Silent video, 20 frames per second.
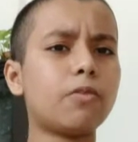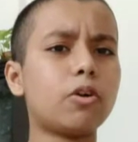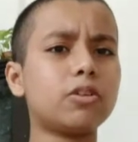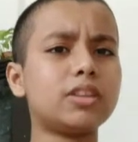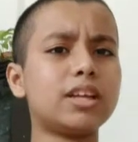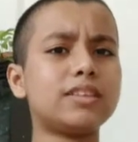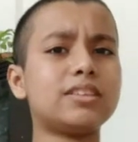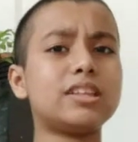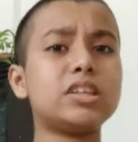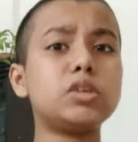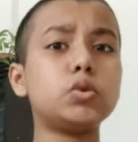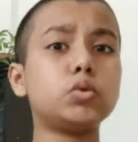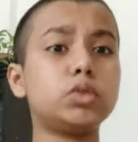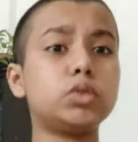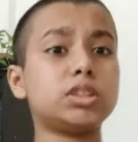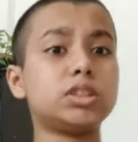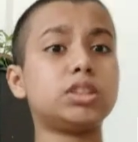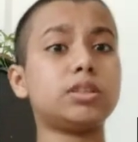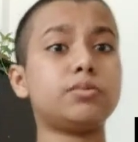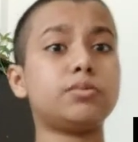for that the
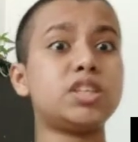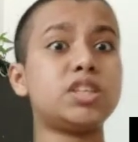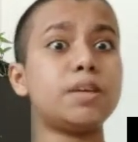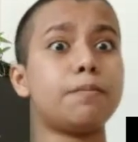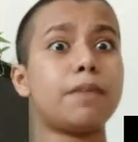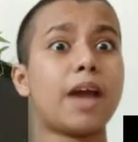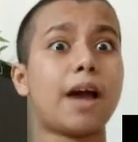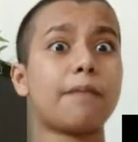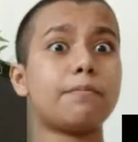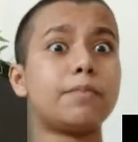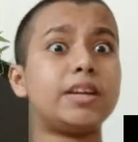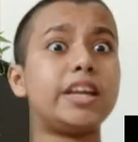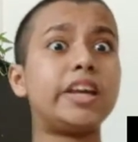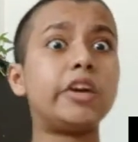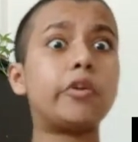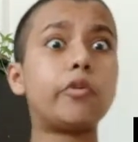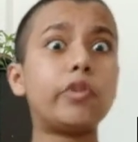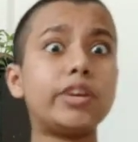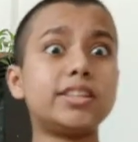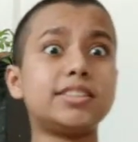users of TV have been
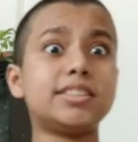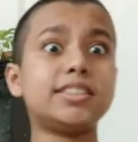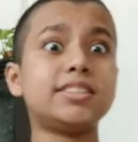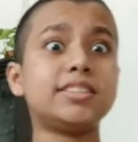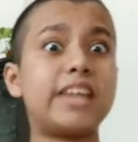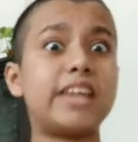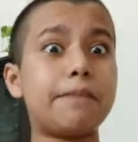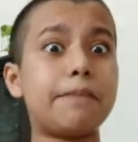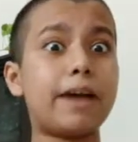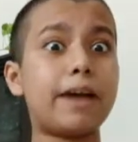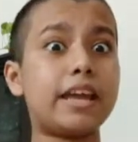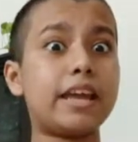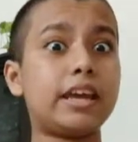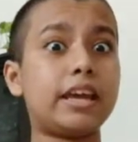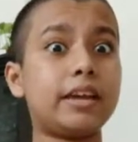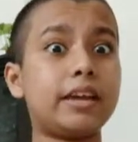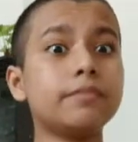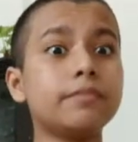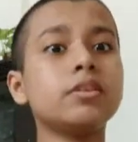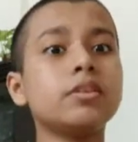increasing day by
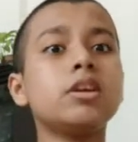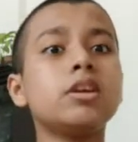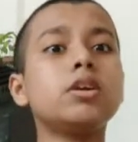day.